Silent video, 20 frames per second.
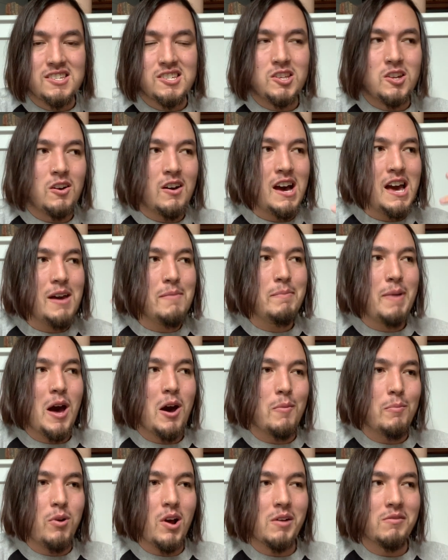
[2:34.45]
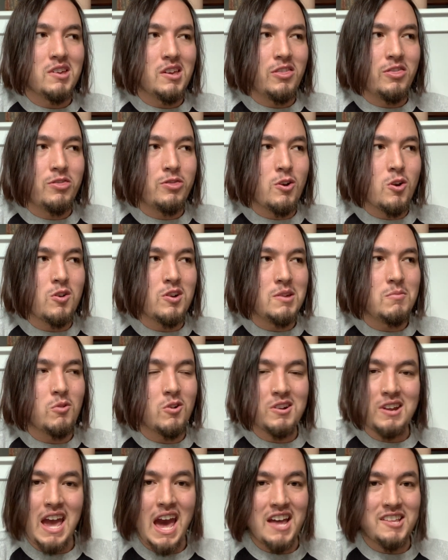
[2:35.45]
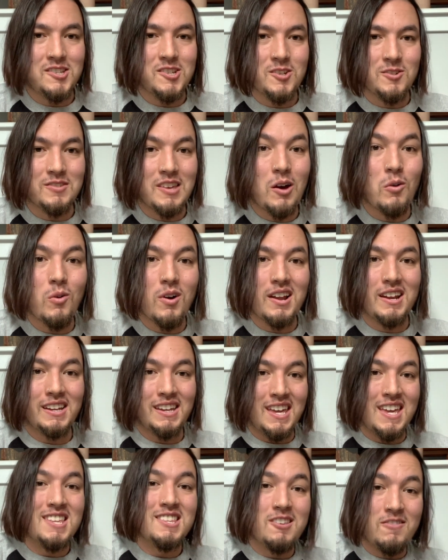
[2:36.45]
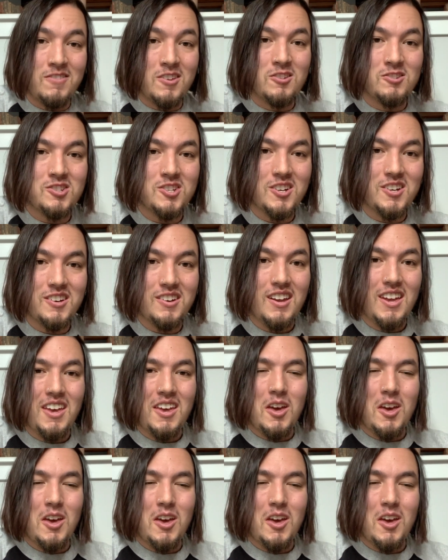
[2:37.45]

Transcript: You know, I have about probably 30 more tattoos I want to get in the future,